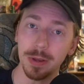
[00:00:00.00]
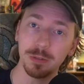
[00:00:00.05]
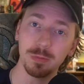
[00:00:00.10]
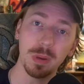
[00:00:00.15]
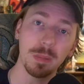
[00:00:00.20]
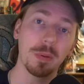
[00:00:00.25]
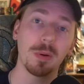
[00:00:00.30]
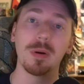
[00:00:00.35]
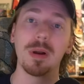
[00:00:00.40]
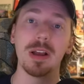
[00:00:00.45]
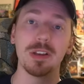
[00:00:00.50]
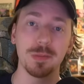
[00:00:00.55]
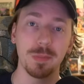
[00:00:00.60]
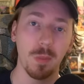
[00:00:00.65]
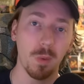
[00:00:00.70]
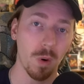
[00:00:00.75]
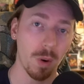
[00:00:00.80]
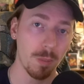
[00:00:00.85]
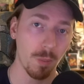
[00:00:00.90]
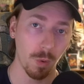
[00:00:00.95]
as we progress
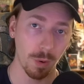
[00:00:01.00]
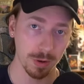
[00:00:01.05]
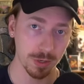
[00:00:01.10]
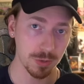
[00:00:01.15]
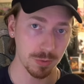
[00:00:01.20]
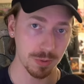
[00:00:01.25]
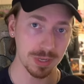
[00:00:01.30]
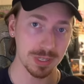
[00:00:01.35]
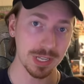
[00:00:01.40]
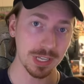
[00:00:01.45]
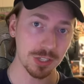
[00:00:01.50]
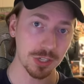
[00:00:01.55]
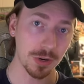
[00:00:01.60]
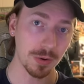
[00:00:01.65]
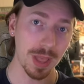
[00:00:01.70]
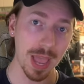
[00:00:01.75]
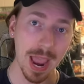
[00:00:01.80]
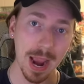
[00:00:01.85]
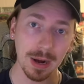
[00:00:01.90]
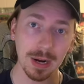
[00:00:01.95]
more and more into a
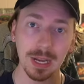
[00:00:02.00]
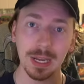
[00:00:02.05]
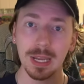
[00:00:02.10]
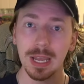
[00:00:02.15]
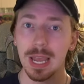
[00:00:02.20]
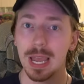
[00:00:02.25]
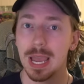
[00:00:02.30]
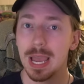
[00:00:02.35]
digital era.